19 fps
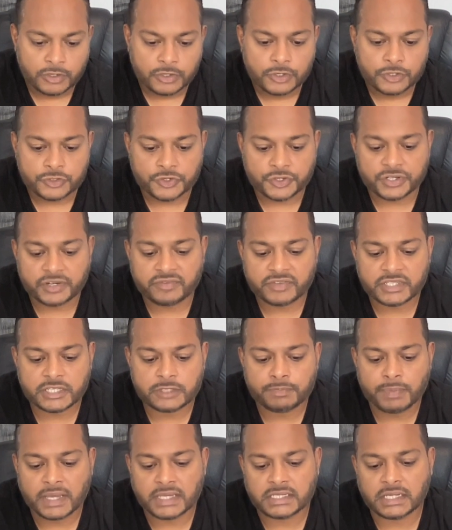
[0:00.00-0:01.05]
So services,
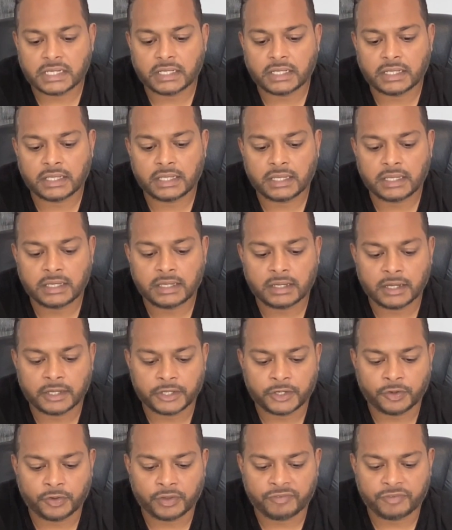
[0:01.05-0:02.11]
basically, uh, you
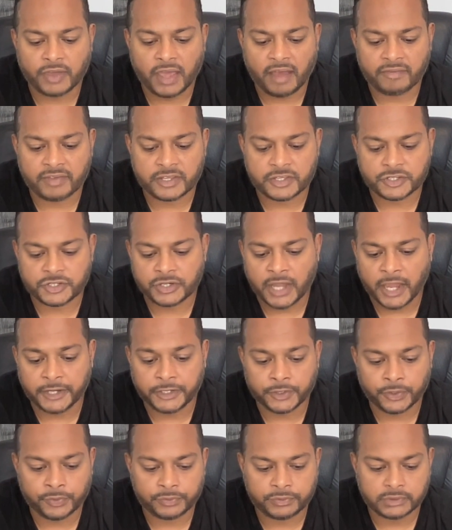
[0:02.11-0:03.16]
know, if you have history, I
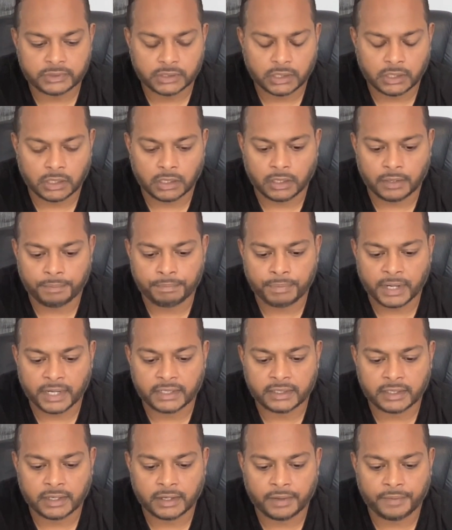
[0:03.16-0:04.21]
don't, uh, but
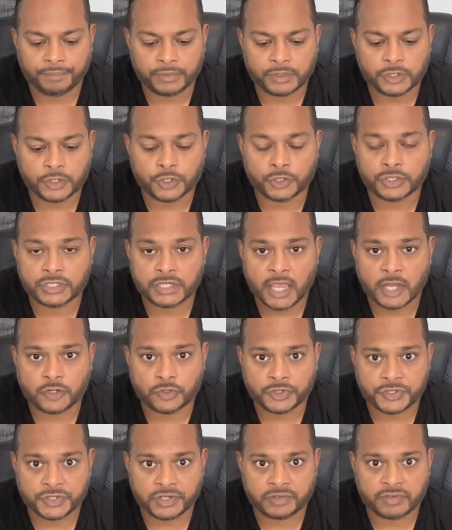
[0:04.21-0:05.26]
um, you could schedule
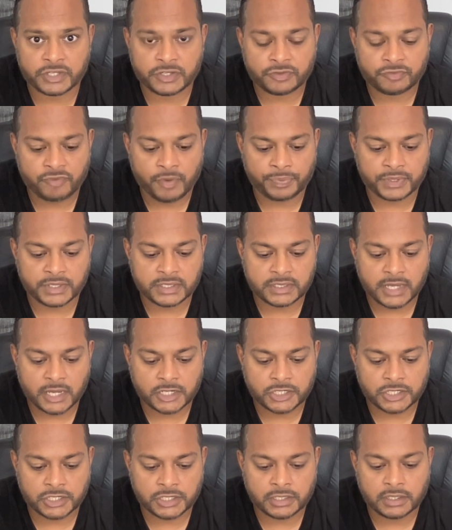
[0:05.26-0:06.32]
a service from this
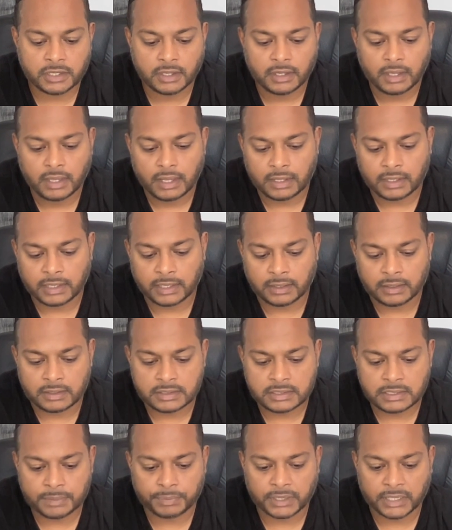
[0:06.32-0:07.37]
section. Click,
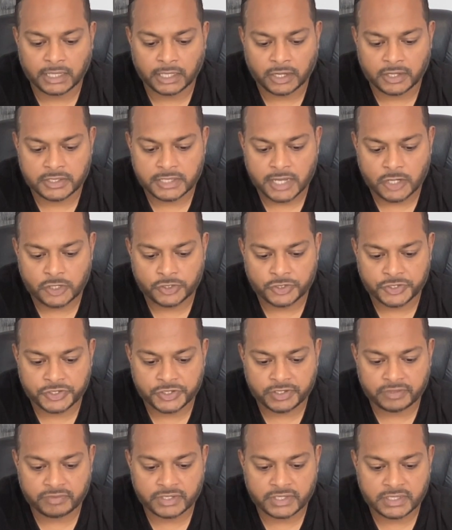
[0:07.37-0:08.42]
simply click on schedule a
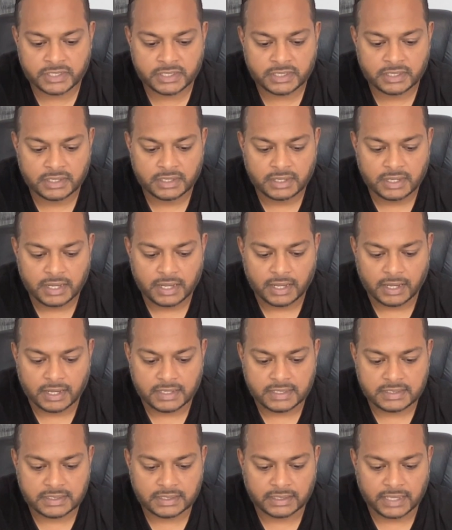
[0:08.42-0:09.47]
service. Uh,
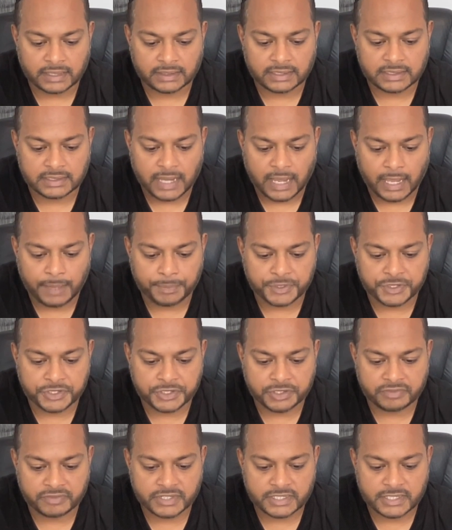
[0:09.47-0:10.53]
select the type of
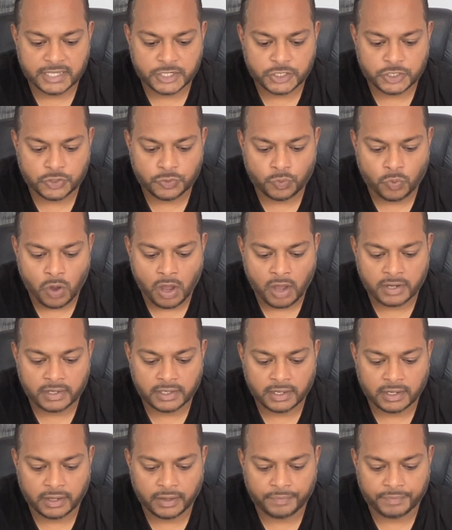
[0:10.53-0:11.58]
service that you want.
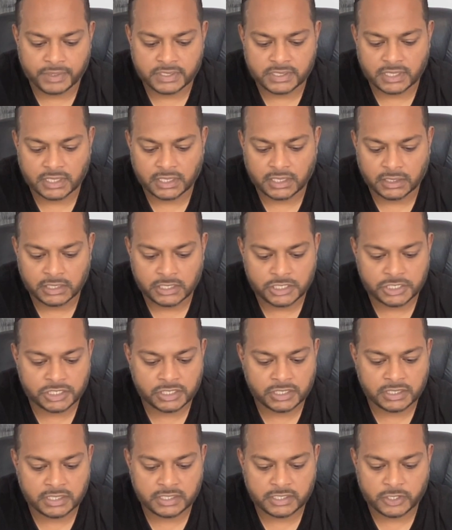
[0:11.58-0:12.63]
Um, is it a
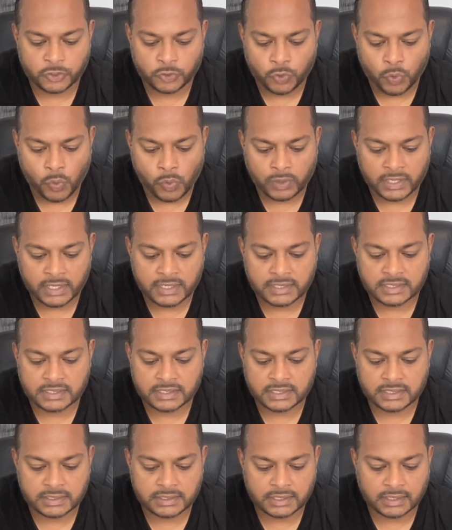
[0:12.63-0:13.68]
collision? Is it noise? Is
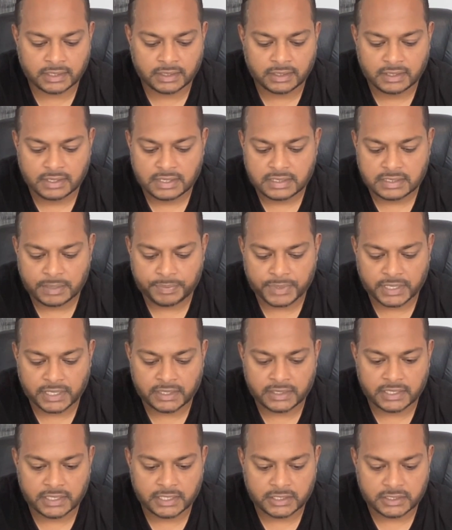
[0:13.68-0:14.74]
it uh, something in
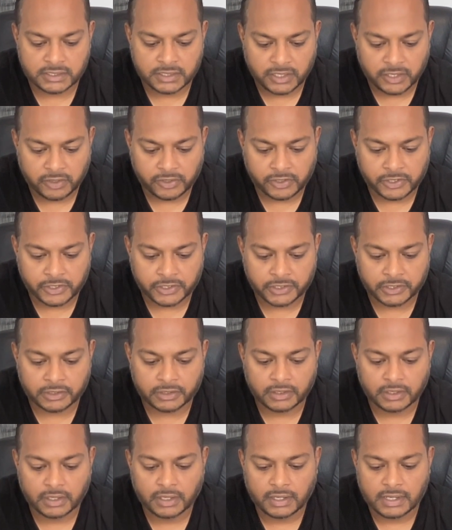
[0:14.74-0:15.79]
the interior?
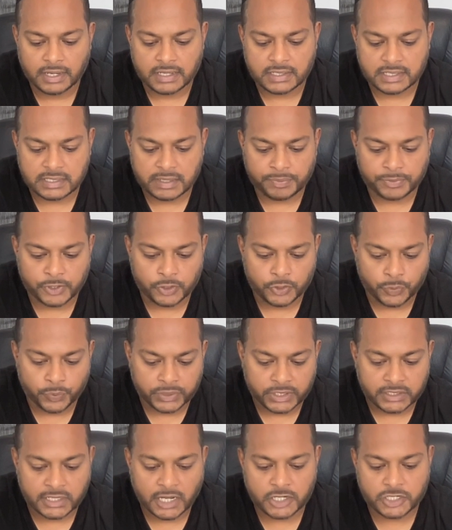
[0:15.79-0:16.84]
Is it something to do with
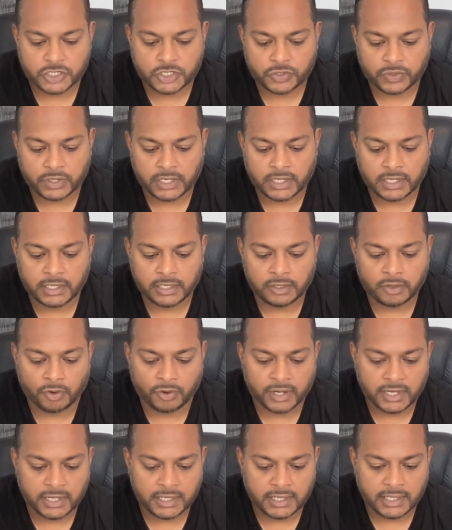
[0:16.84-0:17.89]
a touchscreen or
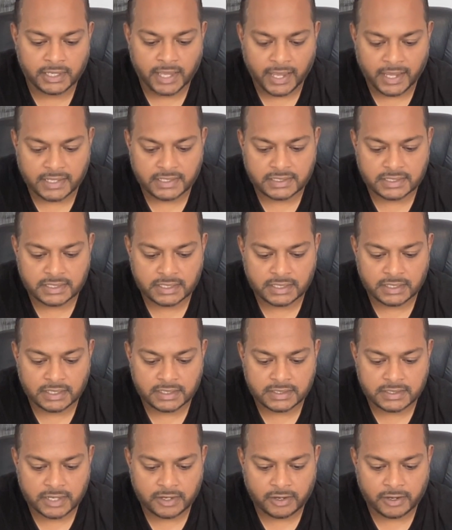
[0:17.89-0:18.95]
heating, AC,
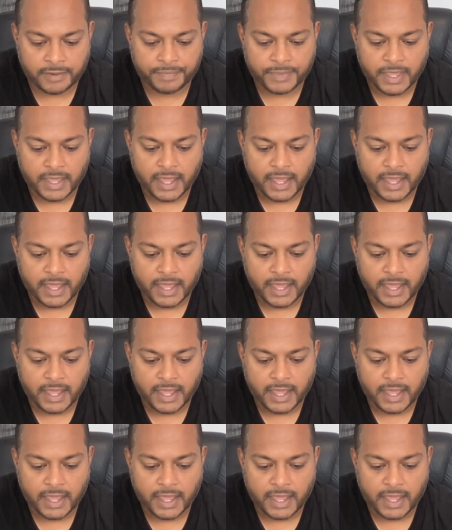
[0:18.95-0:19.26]
etc.?